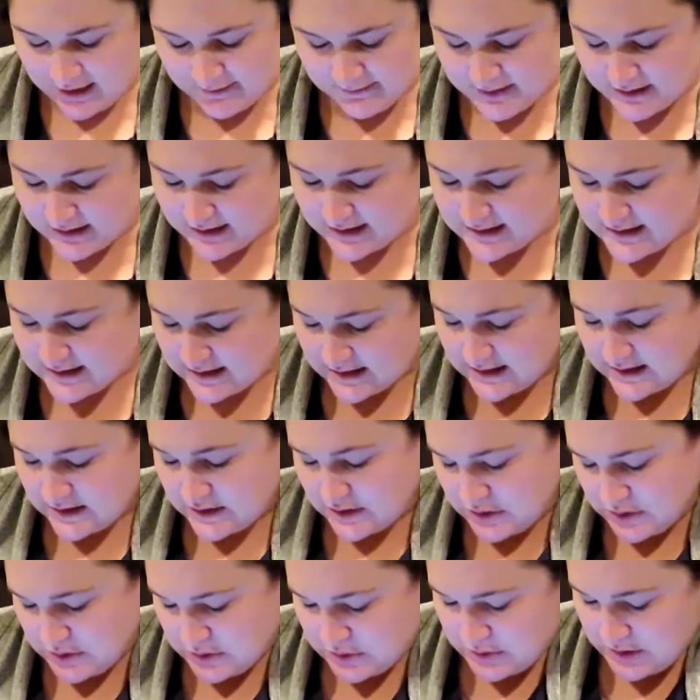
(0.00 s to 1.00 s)
I've been listening
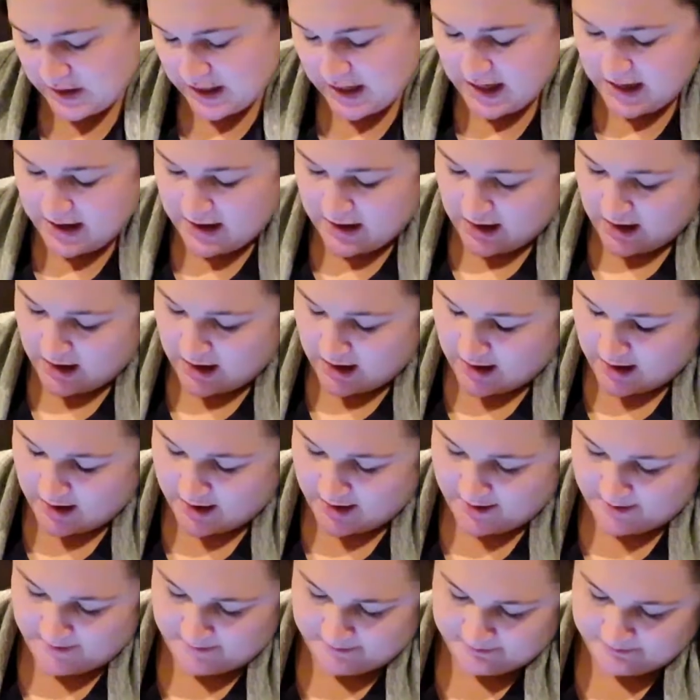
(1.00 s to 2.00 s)
to,
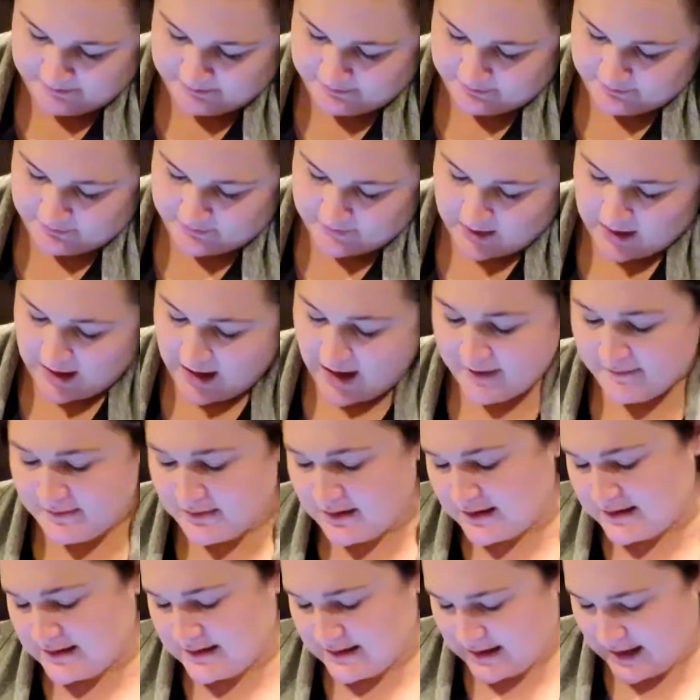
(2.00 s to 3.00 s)
I
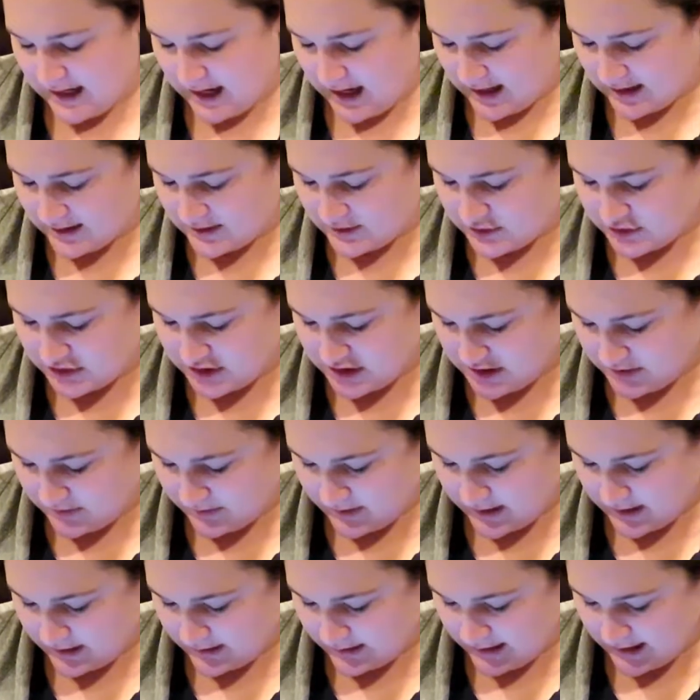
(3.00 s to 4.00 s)
haven't listened to Ed
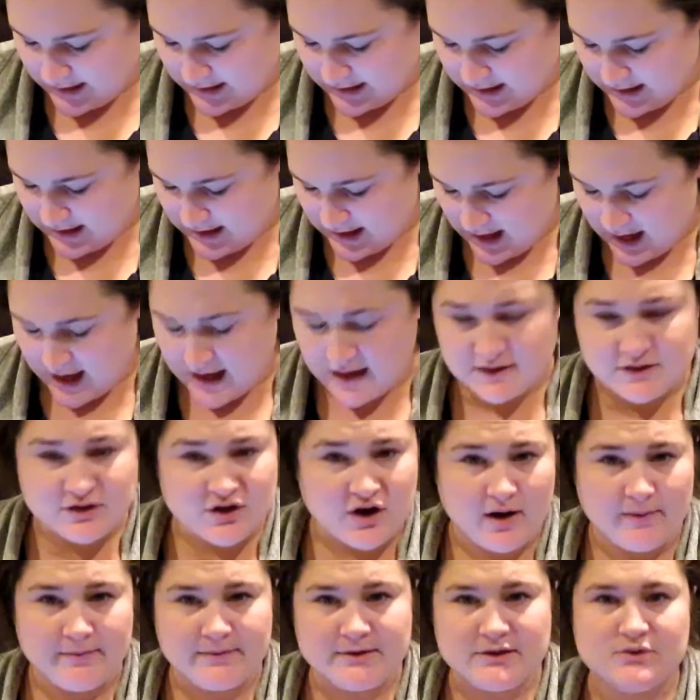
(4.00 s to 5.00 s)
Sheeran lately and
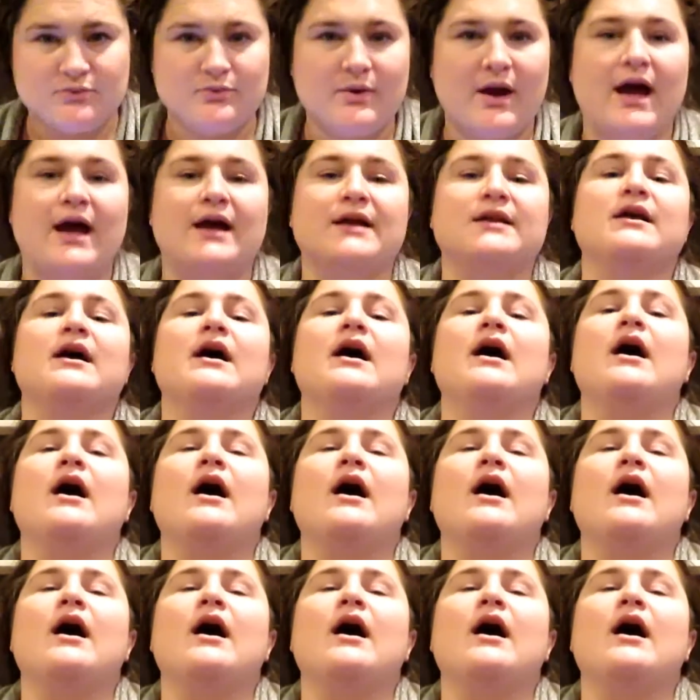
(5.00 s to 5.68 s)
Thomas Rhett.